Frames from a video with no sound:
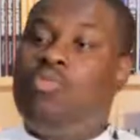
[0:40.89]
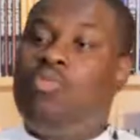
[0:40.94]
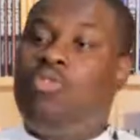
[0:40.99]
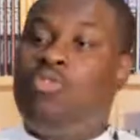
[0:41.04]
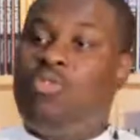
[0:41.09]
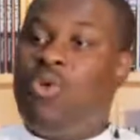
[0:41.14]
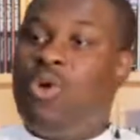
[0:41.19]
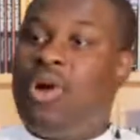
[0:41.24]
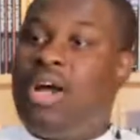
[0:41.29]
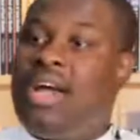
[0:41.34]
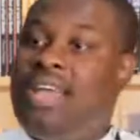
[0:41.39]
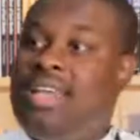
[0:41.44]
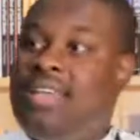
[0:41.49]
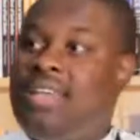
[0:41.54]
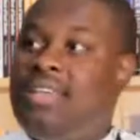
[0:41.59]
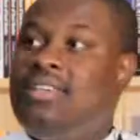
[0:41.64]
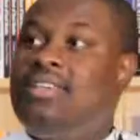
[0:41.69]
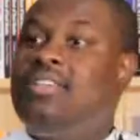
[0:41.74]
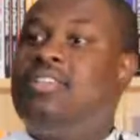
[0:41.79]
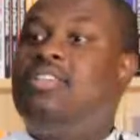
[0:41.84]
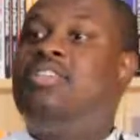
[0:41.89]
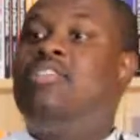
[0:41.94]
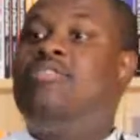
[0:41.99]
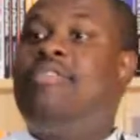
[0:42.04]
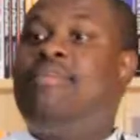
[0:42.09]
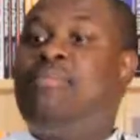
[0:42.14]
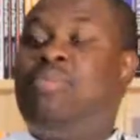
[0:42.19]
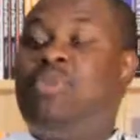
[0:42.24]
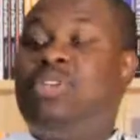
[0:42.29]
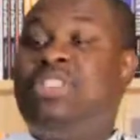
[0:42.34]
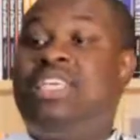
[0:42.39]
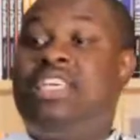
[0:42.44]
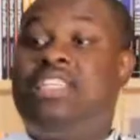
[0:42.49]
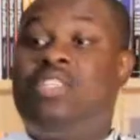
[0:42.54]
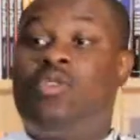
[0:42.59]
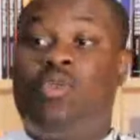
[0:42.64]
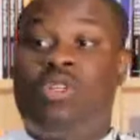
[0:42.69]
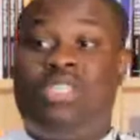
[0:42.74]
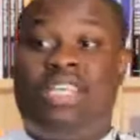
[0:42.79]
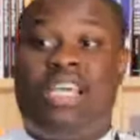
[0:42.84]
before I
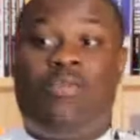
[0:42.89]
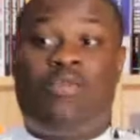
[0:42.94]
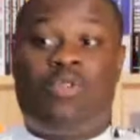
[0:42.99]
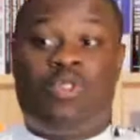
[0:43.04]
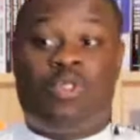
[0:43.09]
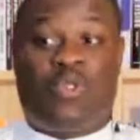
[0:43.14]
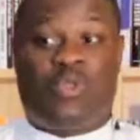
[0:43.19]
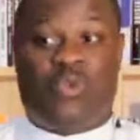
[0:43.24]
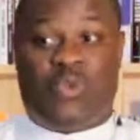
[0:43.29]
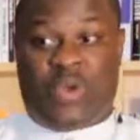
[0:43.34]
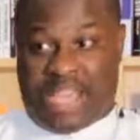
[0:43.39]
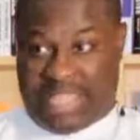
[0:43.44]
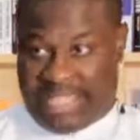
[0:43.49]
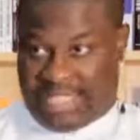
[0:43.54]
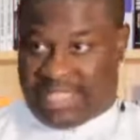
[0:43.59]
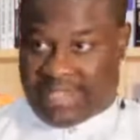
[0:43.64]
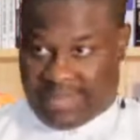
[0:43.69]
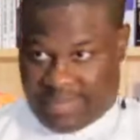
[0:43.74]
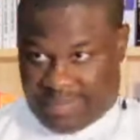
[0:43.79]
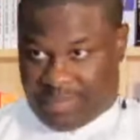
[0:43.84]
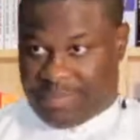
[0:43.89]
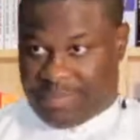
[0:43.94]
represent what I want to write.